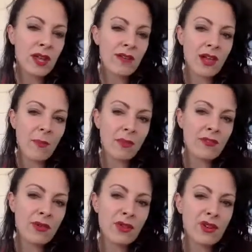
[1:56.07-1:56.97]
I have a couple of
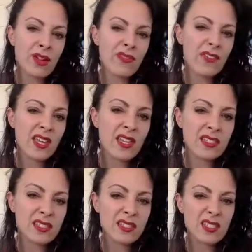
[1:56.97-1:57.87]
you that are on the
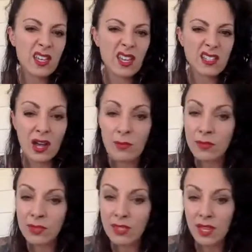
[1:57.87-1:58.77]
fence, and it's
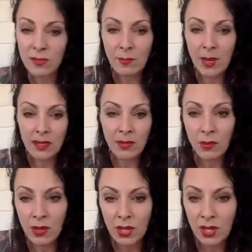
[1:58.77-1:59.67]
almost time to bite the
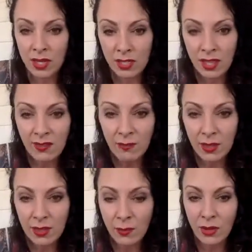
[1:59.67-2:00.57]
bullet, and you haven't
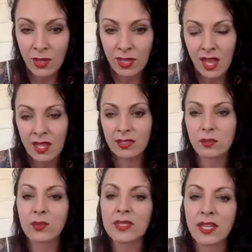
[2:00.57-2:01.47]
bit the bullet yet,
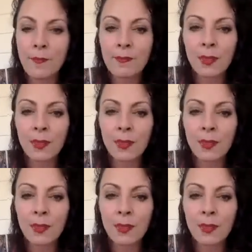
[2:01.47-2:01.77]
so we'll see.